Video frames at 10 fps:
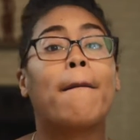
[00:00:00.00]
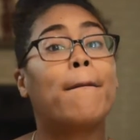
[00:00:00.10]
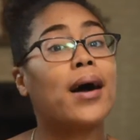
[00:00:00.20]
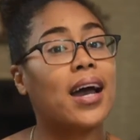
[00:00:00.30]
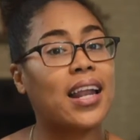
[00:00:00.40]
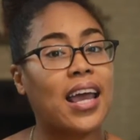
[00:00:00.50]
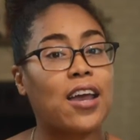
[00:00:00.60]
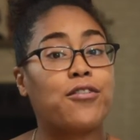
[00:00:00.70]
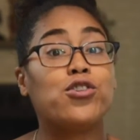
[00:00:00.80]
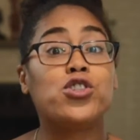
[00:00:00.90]
But
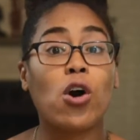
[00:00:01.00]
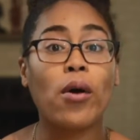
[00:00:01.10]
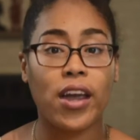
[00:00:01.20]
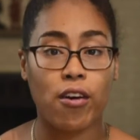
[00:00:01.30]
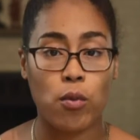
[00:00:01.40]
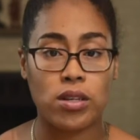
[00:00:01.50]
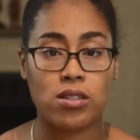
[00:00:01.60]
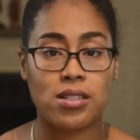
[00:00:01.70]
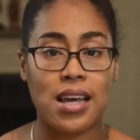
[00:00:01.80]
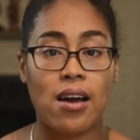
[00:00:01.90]
if you don't hear a whistle
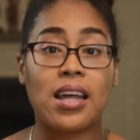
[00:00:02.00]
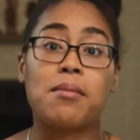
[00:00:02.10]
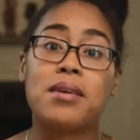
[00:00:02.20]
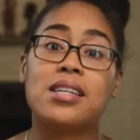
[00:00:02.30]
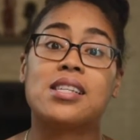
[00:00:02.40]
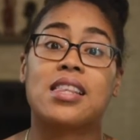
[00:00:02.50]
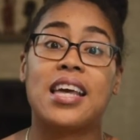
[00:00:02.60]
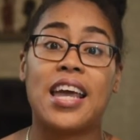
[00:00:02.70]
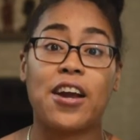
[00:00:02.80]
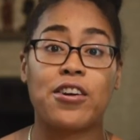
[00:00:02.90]
sound, it means that the
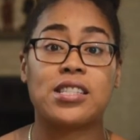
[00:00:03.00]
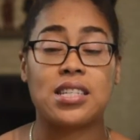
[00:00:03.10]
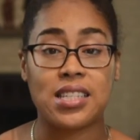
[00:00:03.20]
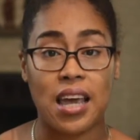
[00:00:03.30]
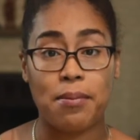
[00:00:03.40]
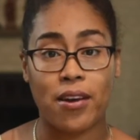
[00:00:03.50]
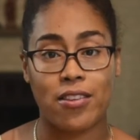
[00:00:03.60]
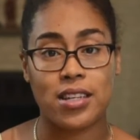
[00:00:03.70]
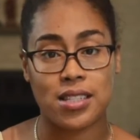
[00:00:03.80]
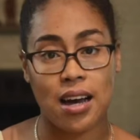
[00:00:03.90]
air is escaping on
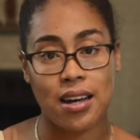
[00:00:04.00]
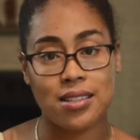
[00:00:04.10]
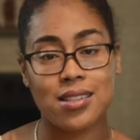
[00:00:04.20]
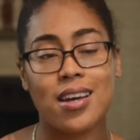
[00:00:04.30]
the sides.